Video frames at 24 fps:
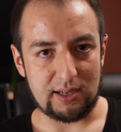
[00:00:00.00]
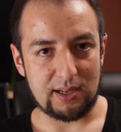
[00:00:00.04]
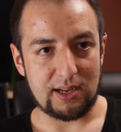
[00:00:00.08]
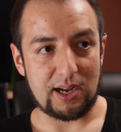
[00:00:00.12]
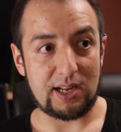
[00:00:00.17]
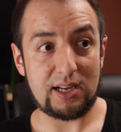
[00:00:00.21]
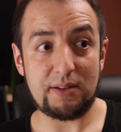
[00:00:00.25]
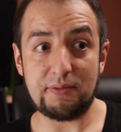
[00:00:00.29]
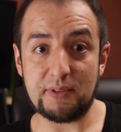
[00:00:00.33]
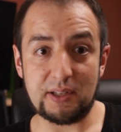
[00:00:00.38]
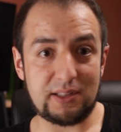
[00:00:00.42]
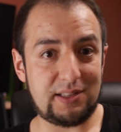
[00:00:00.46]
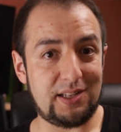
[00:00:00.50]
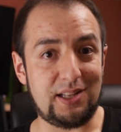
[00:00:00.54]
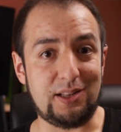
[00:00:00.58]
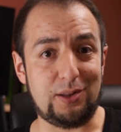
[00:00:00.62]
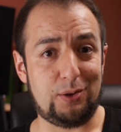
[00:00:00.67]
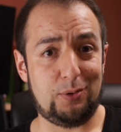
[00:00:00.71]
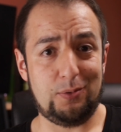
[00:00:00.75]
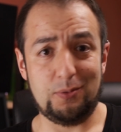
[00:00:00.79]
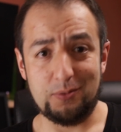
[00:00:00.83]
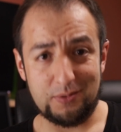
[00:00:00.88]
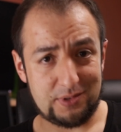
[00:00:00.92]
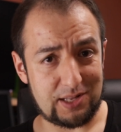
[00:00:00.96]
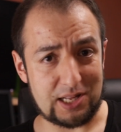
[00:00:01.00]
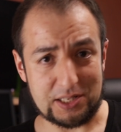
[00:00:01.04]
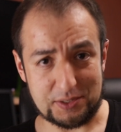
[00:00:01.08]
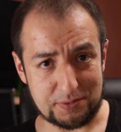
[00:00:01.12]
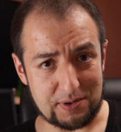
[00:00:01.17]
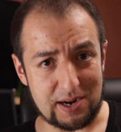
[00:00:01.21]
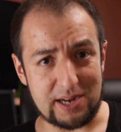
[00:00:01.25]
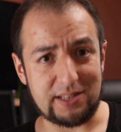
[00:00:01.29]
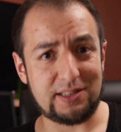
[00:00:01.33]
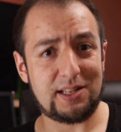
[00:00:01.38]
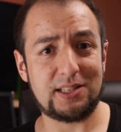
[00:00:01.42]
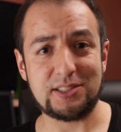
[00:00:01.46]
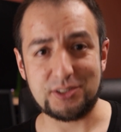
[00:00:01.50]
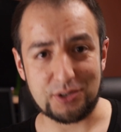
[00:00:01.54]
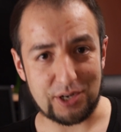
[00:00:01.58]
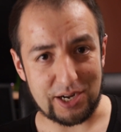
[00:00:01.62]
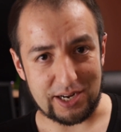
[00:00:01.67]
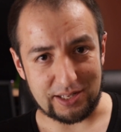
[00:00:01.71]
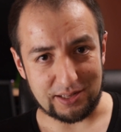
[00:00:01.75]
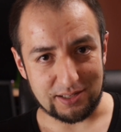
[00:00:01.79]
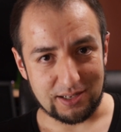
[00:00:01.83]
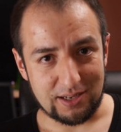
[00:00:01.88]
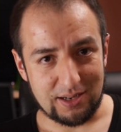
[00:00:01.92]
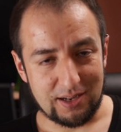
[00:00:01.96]
And if they did, that's fine, that's
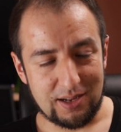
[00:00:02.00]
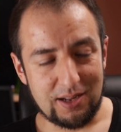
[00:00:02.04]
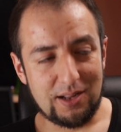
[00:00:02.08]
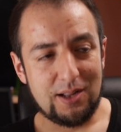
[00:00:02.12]
great.